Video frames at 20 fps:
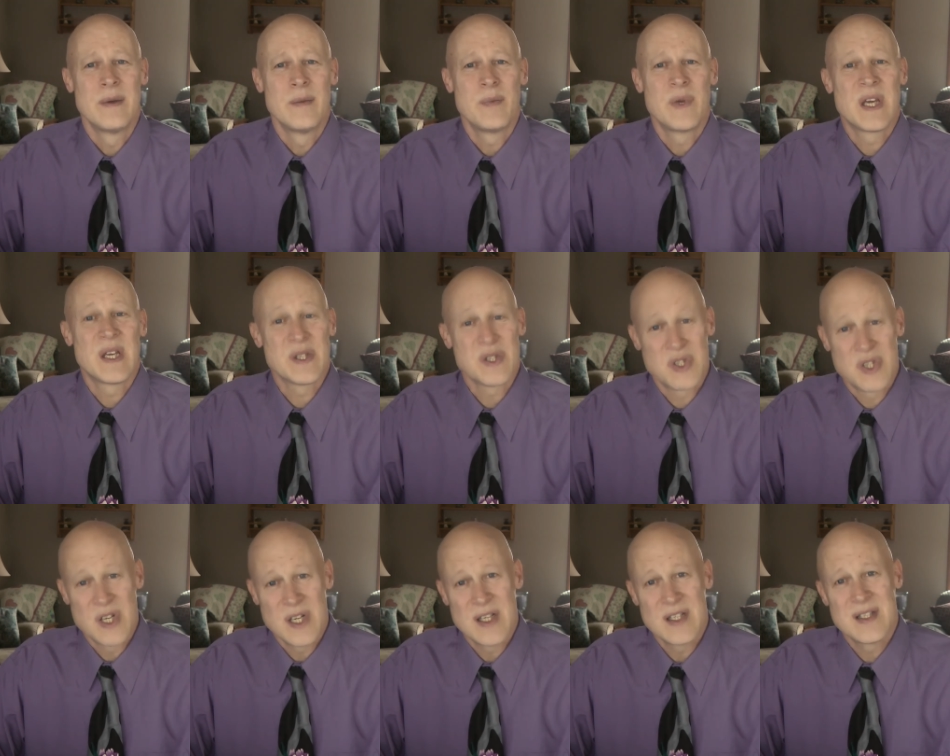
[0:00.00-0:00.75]
Because
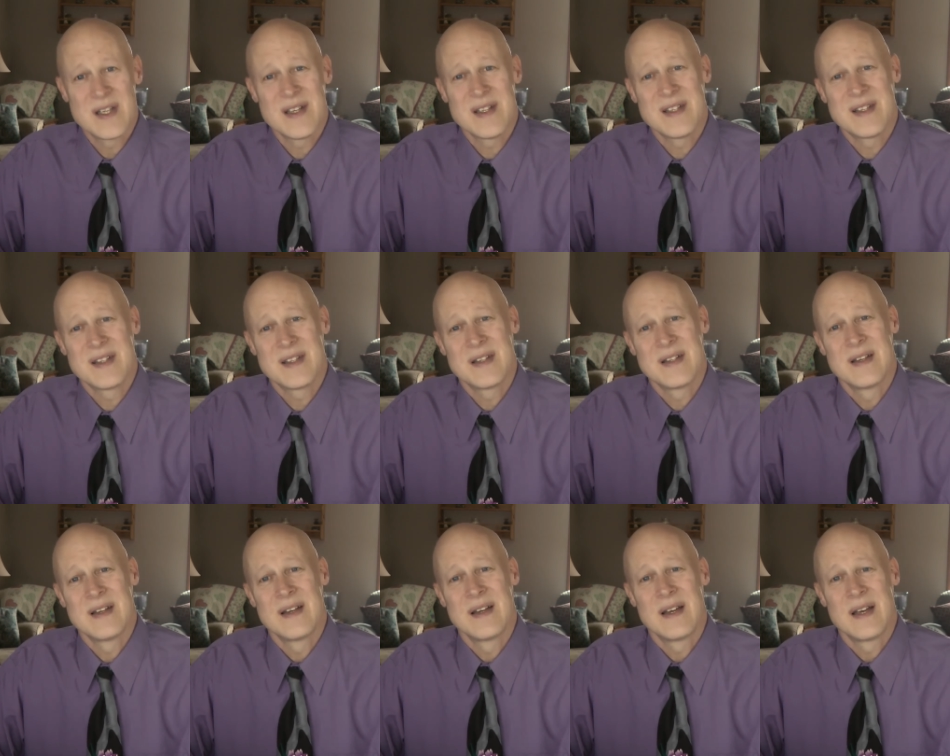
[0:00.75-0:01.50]

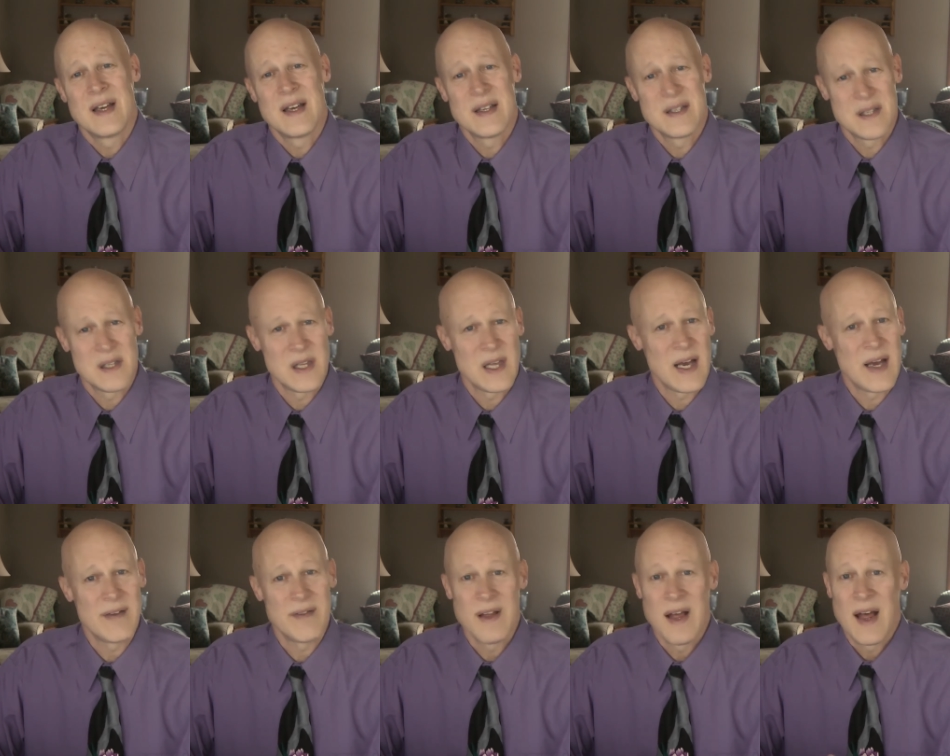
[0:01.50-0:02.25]
Jesus is
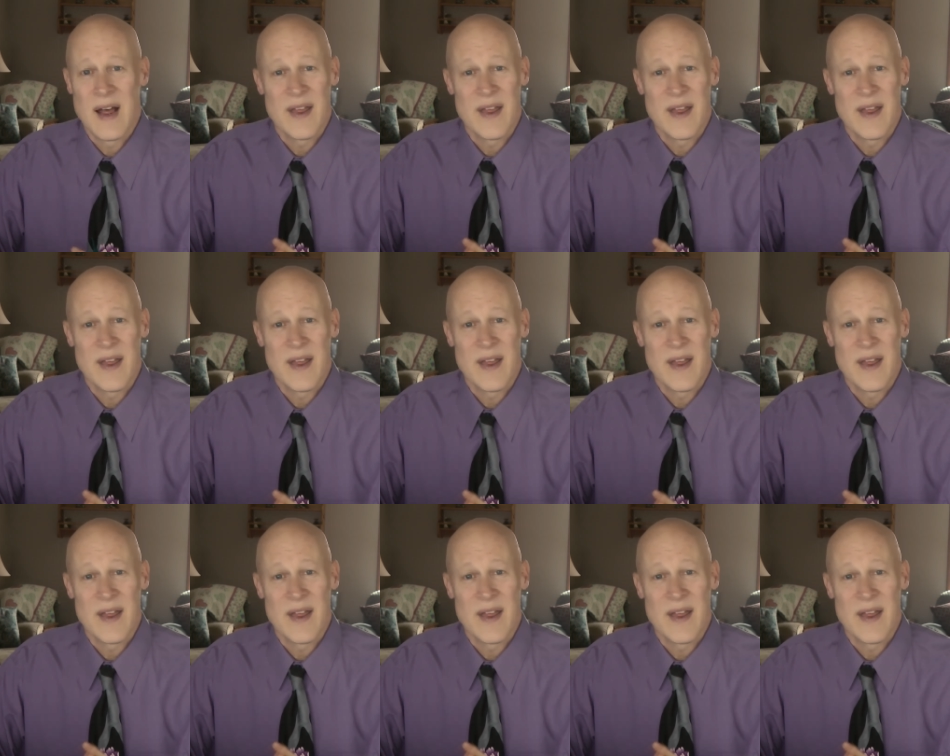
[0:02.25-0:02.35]
alive.